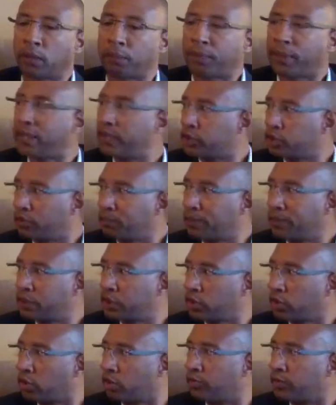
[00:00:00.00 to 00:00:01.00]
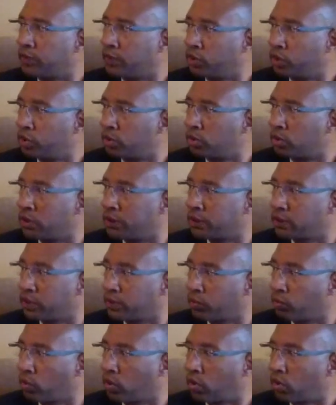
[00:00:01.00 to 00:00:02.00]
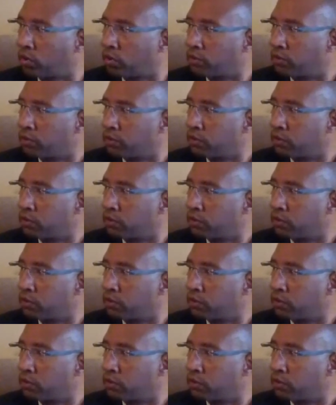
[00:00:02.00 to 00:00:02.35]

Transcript: pastor may serve in a dualistic role.